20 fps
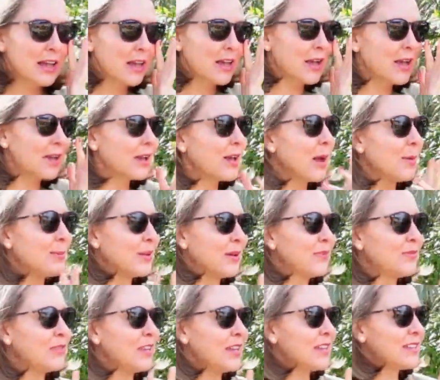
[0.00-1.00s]
a couple
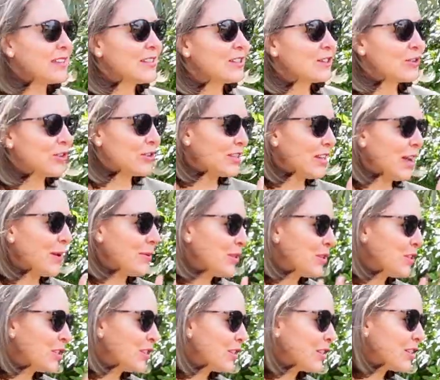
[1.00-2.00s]
of things that got
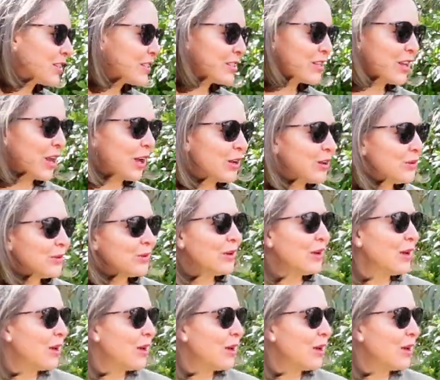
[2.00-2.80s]
damaged in the snow,